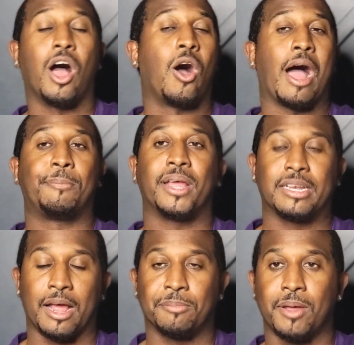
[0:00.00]
Oh, I'll pay a
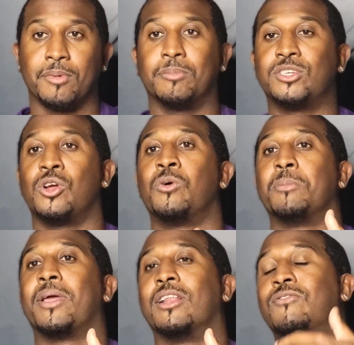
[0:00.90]
down payment, but you don't
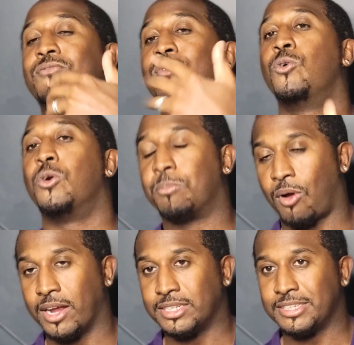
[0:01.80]
want to pay the full
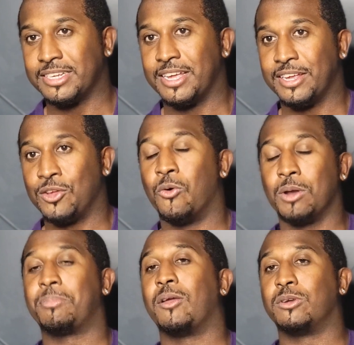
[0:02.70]
price. You don't
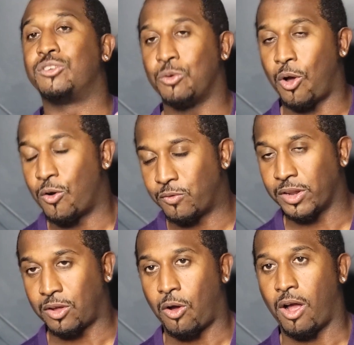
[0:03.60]
want to pay what you owe for
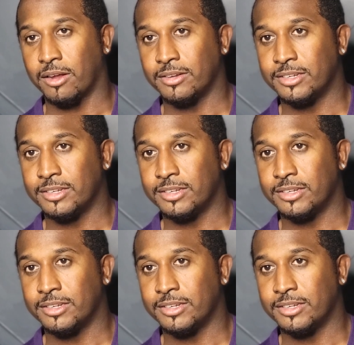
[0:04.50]
the car.